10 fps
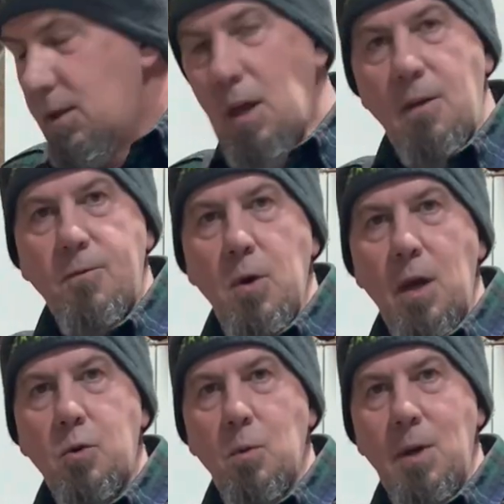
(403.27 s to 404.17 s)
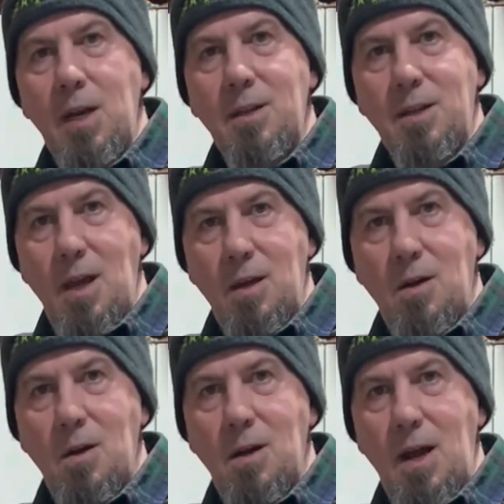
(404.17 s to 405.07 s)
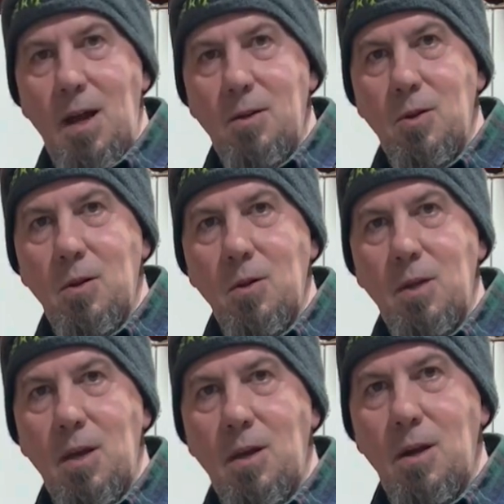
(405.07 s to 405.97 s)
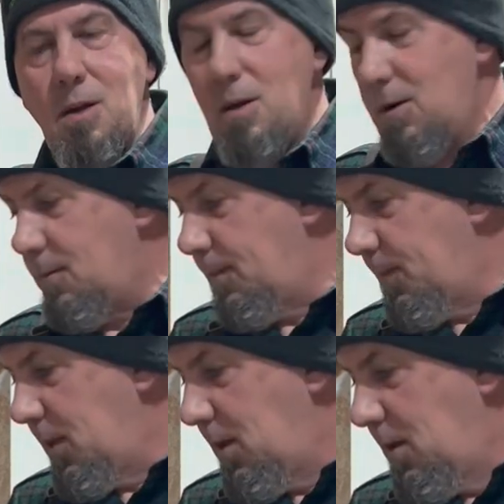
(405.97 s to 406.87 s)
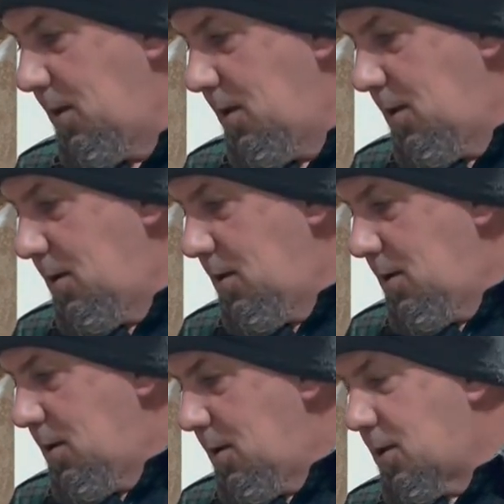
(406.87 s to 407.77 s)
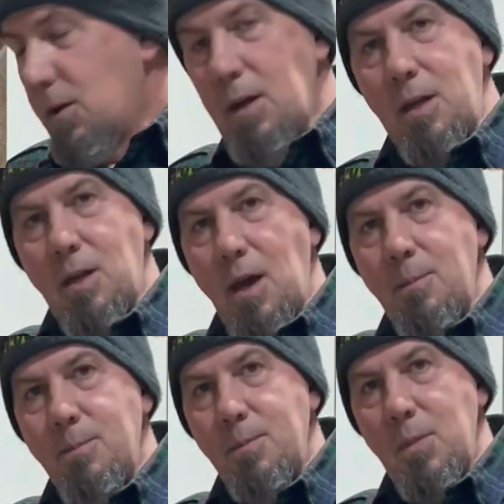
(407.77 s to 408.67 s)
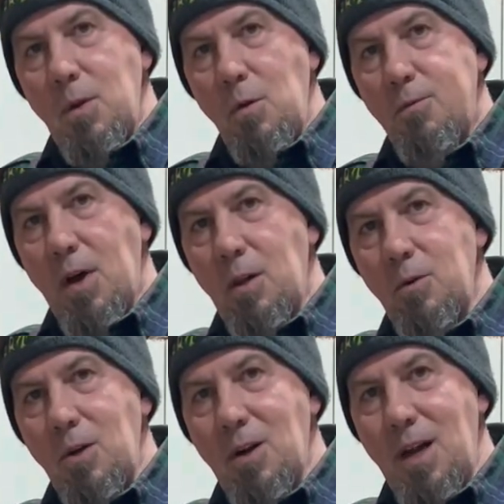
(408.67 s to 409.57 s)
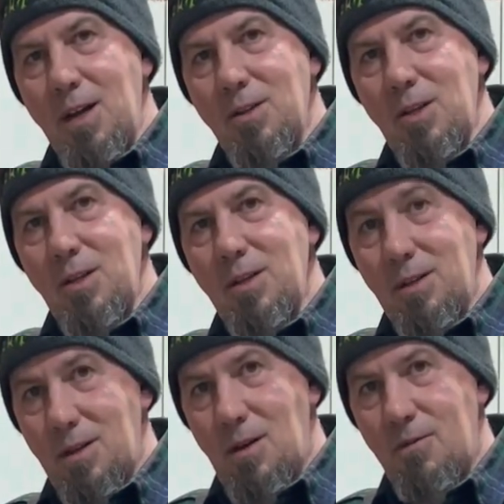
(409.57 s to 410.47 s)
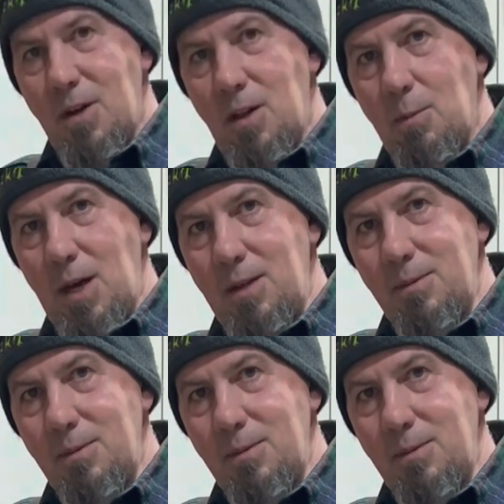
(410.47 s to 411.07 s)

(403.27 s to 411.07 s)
Take a few extra minutes, take care of your hounds, and they'll take care of you. Until next time, you follow your hounds, and I'll follow mine.